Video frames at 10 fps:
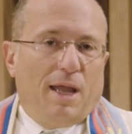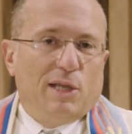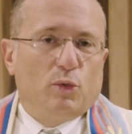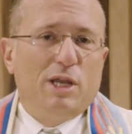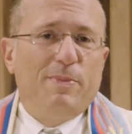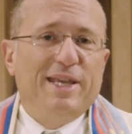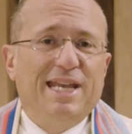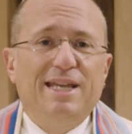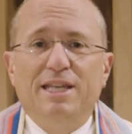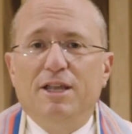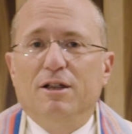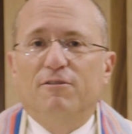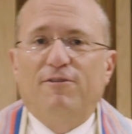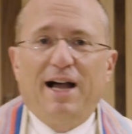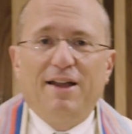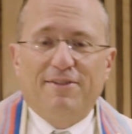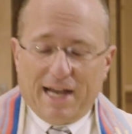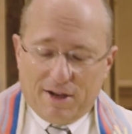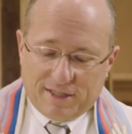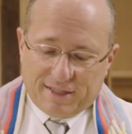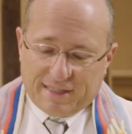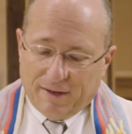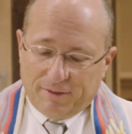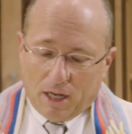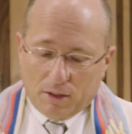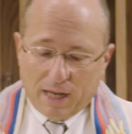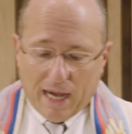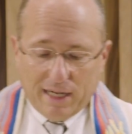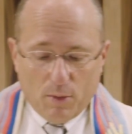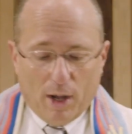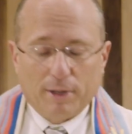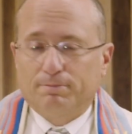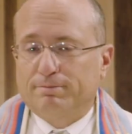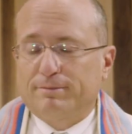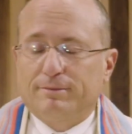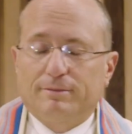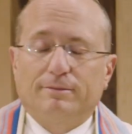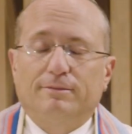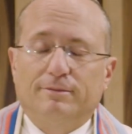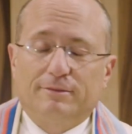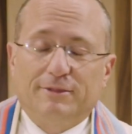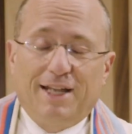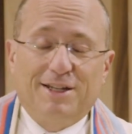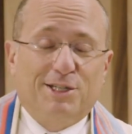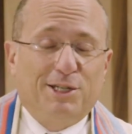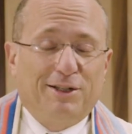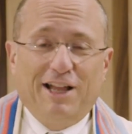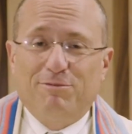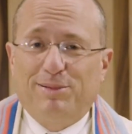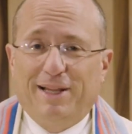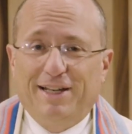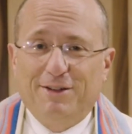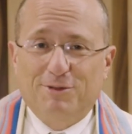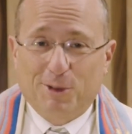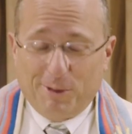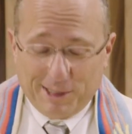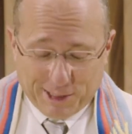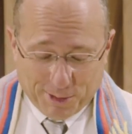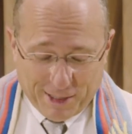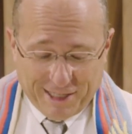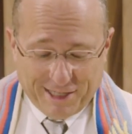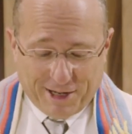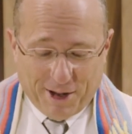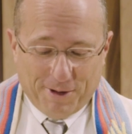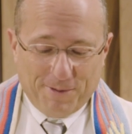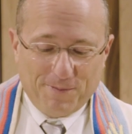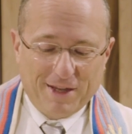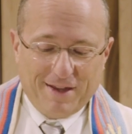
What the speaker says: As we begin the year 5781 and still have plenty of 2020 to go,